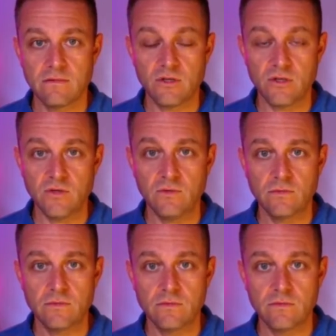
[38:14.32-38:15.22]
You do.
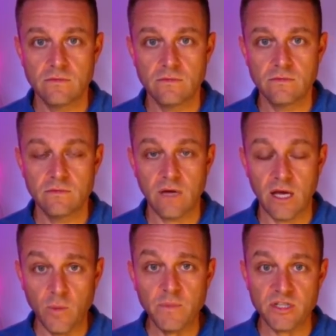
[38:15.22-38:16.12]
I
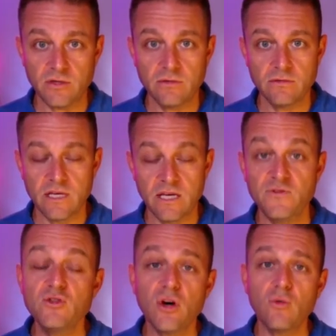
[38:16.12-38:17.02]
hope you do if
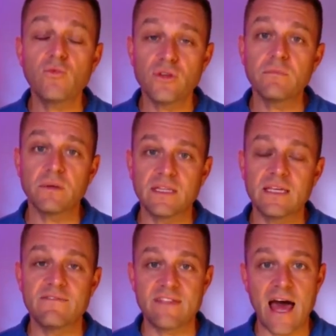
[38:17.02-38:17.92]
you don't really
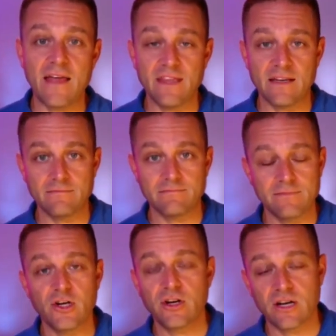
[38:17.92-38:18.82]
believe that, then
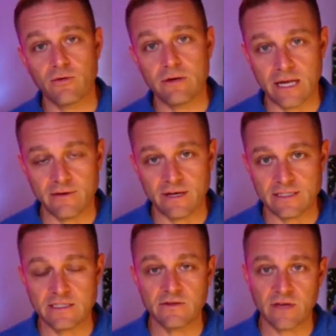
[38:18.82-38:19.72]
you're going to quit
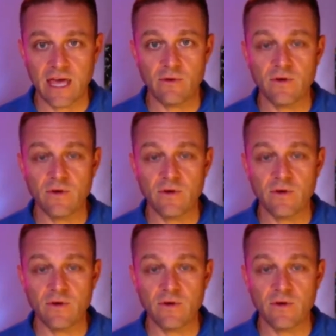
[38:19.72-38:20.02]
anyways. It's okay.